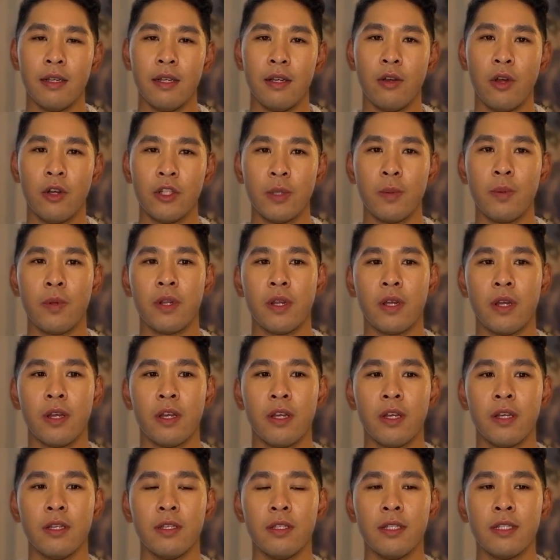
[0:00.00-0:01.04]

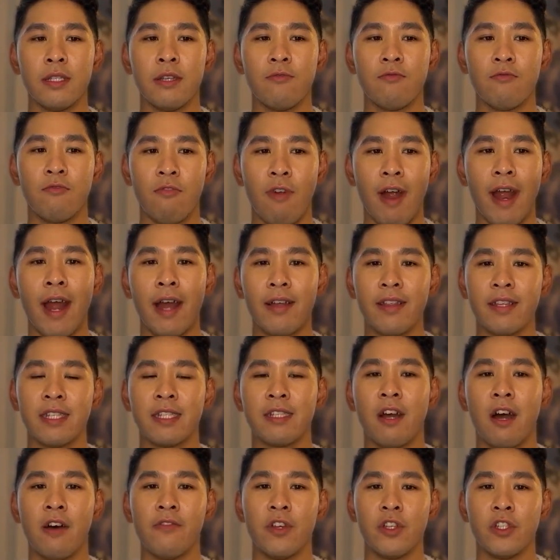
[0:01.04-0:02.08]
entrepreneurs, right at the
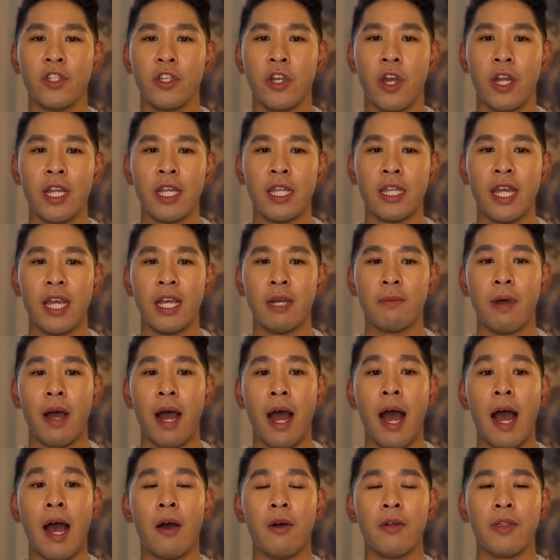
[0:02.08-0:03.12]
start of the journey, think about
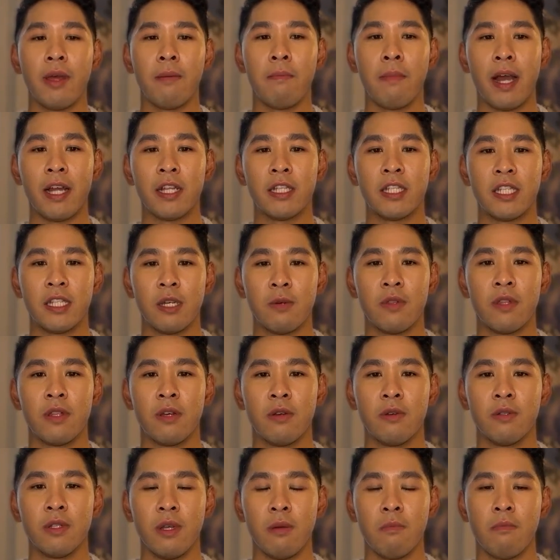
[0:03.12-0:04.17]
how they might deal with
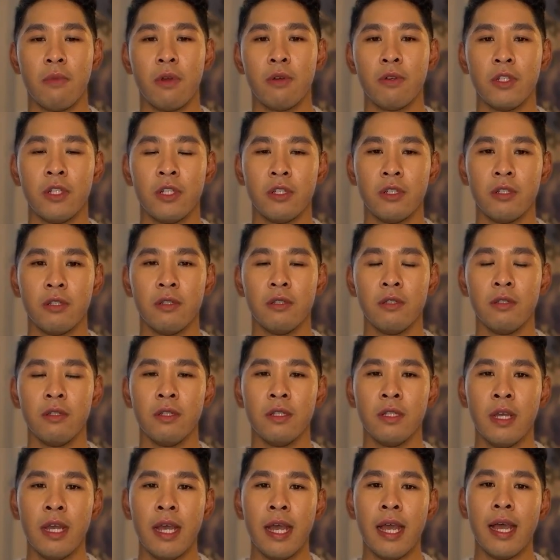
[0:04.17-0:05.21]
those emotions
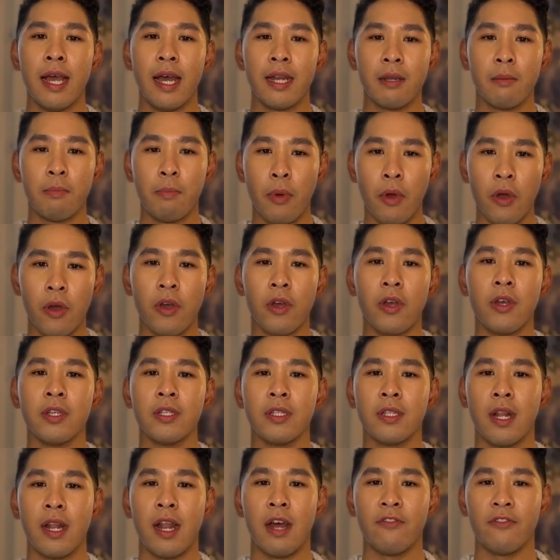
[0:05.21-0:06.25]
at a
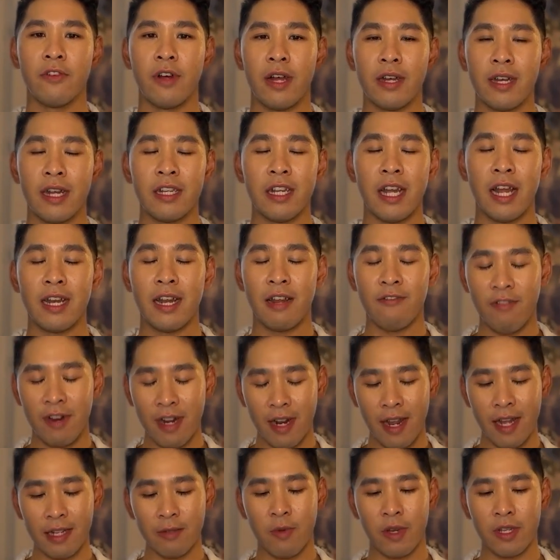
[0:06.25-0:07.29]
personal level. And I
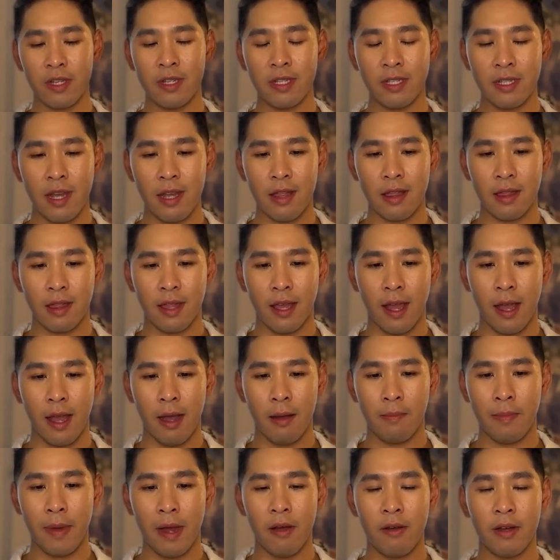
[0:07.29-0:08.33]
really like what you said there
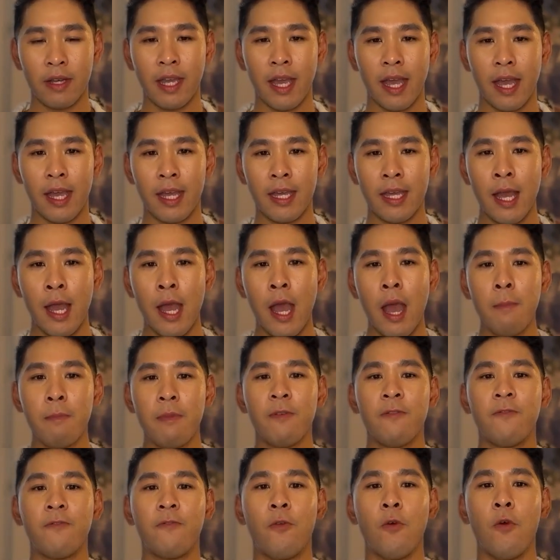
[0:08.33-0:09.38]
about, okay,
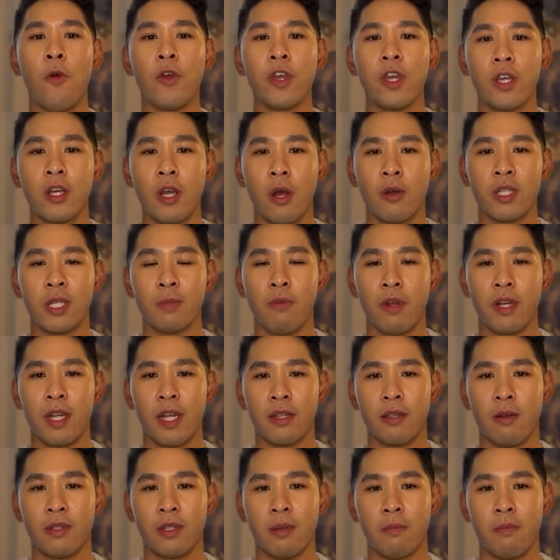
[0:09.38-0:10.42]
before you go
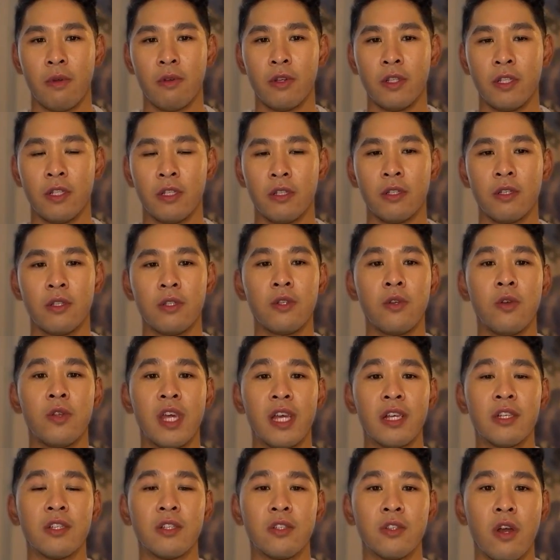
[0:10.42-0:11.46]
spreading those emotions to the
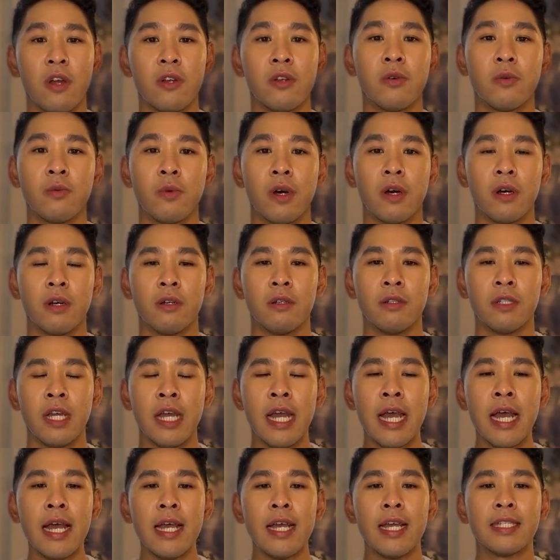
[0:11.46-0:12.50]
external world,
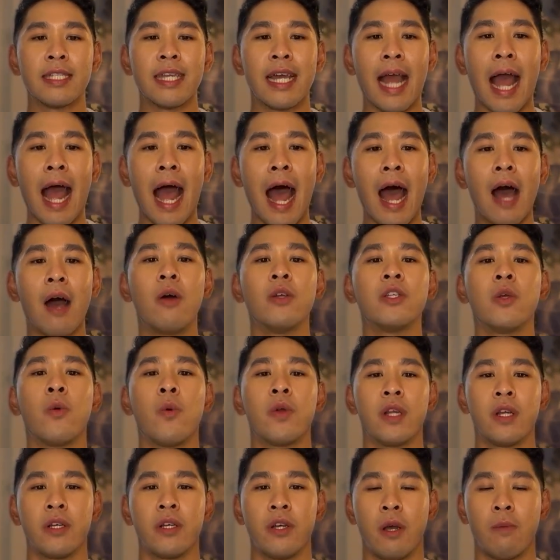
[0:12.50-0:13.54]
it's like, how do you
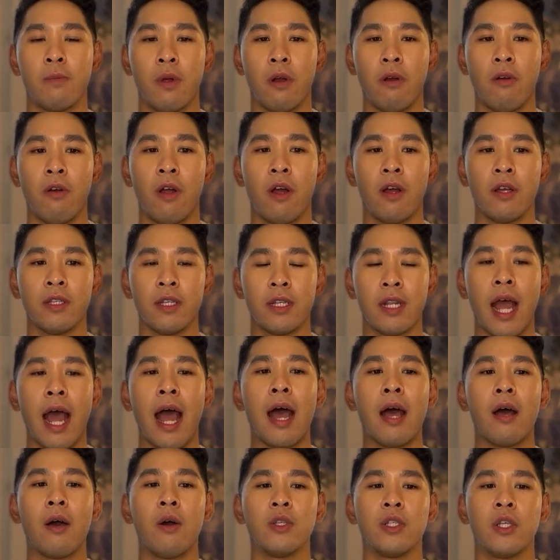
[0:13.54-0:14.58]
want to come across and
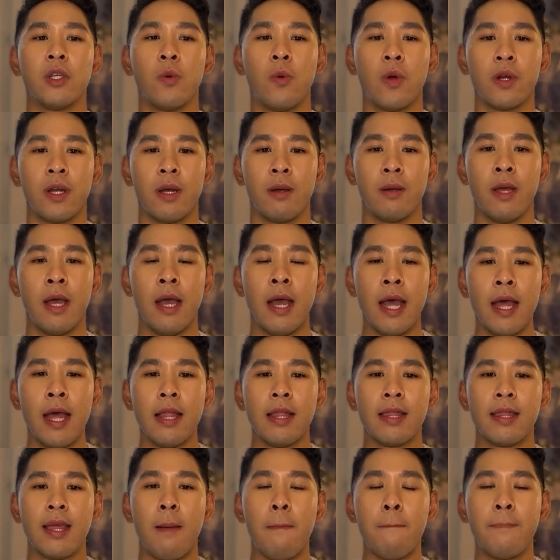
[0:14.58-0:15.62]
how do you want to
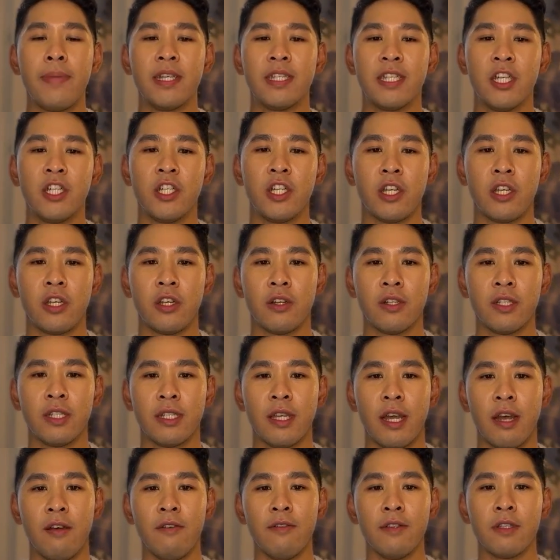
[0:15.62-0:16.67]
then position
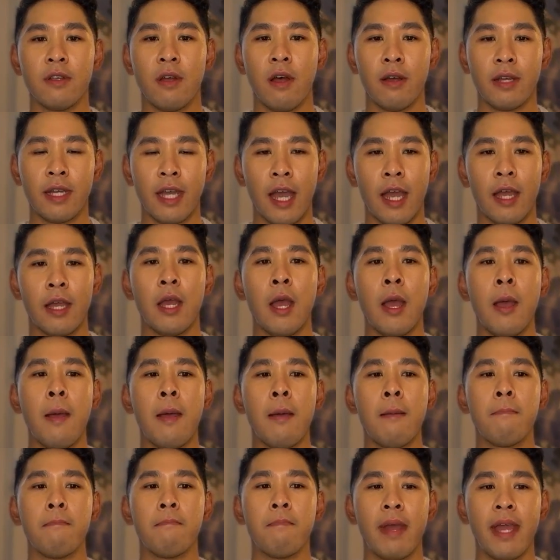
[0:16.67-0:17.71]
yourself? So, okay,
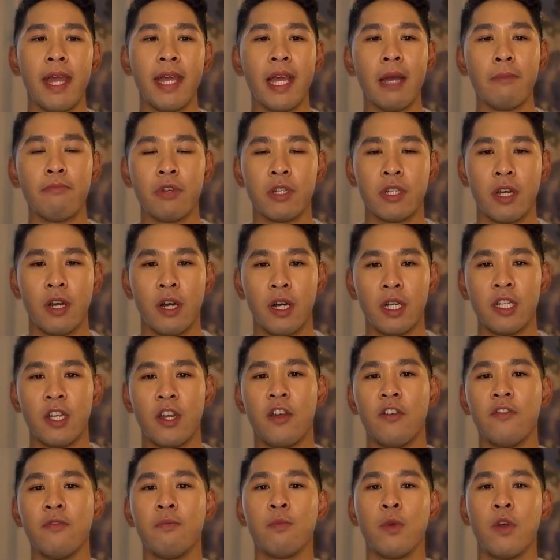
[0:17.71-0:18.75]
make it
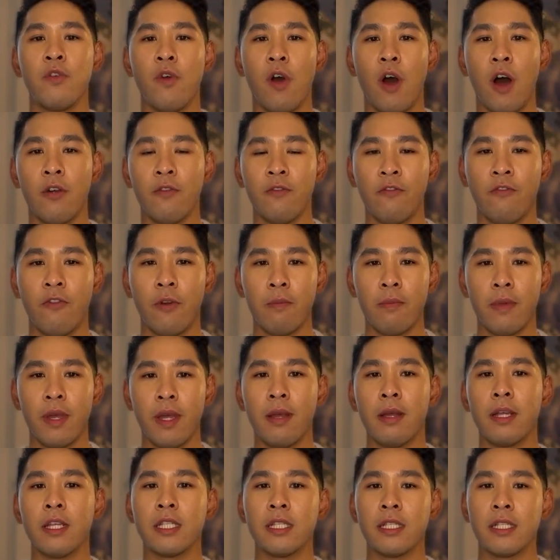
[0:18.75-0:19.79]
productive, move on from
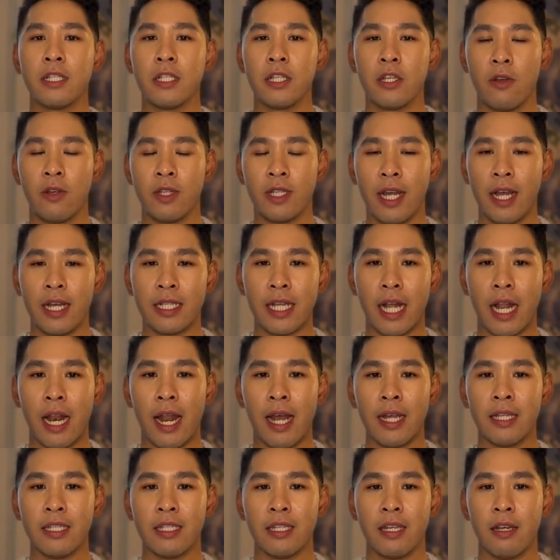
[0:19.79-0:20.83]
it, use it as a
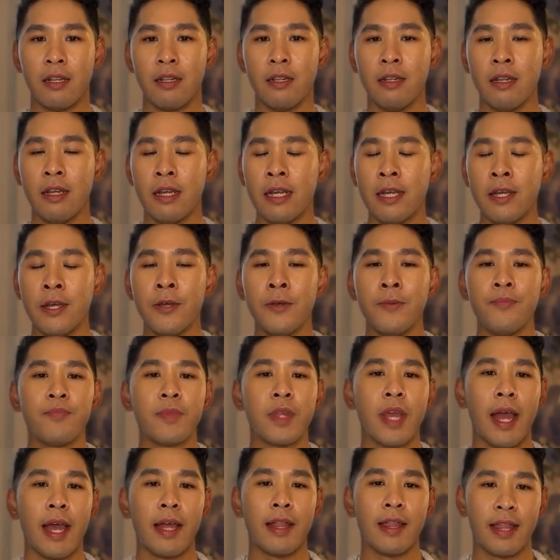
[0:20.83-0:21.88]
lesson,
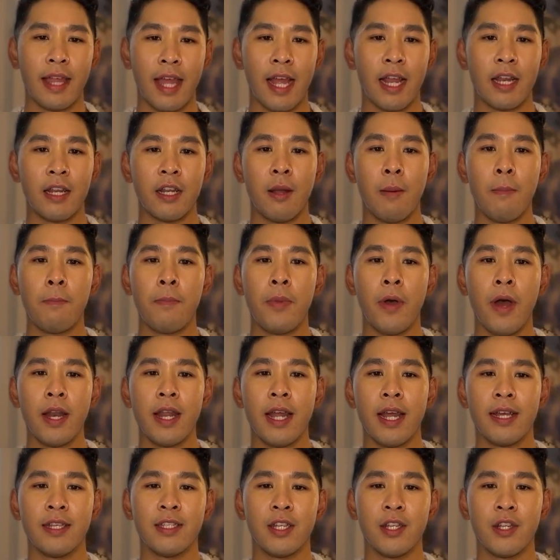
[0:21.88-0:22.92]
and then put
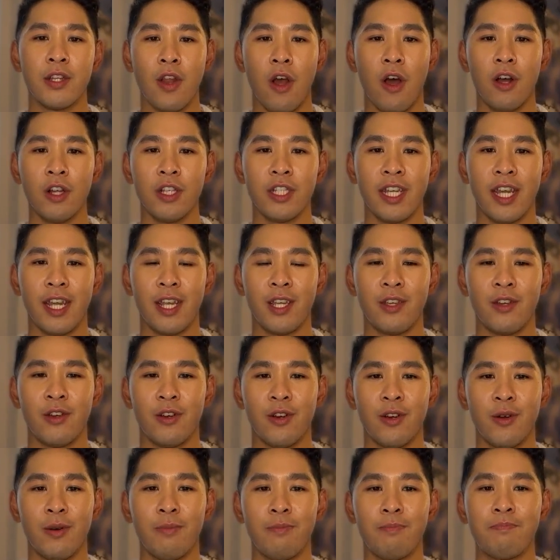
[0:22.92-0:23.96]
it as a notch in
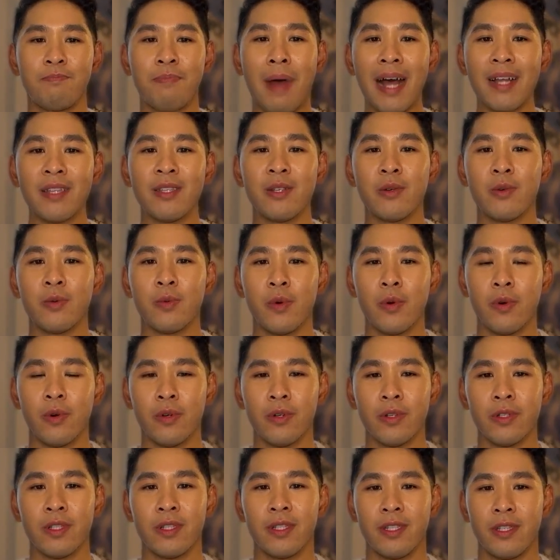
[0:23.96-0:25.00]
your battle
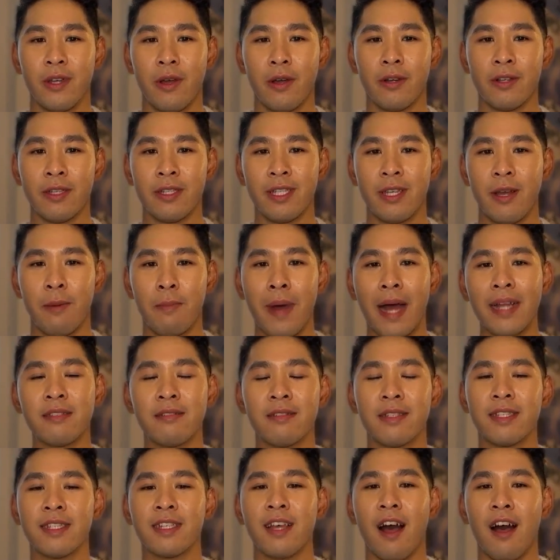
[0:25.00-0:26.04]
wars, your battle
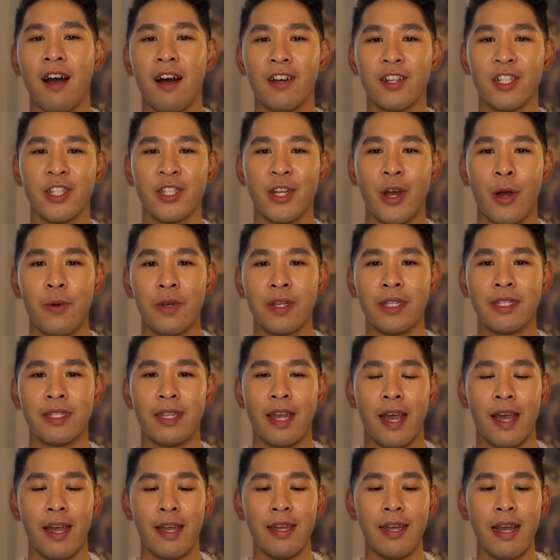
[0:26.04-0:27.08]
scars, shall we
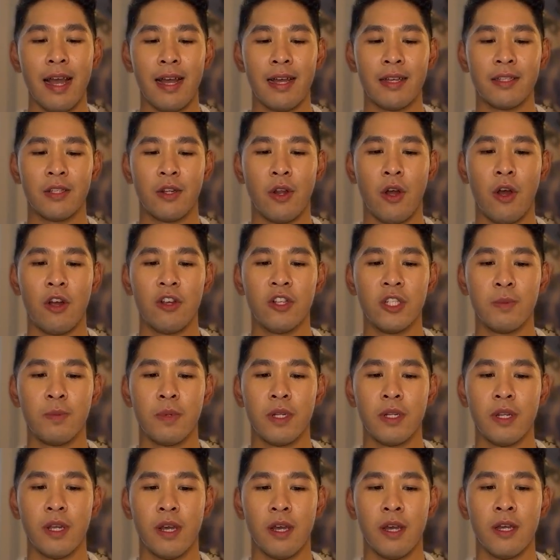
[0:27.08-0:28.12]
say, as an
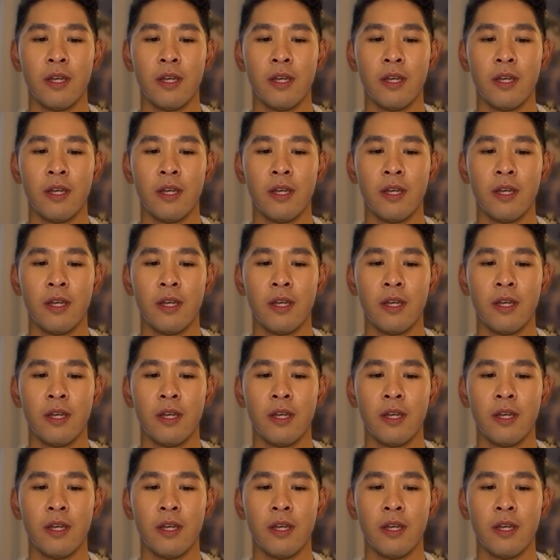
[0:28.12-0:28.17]
entrepreneur.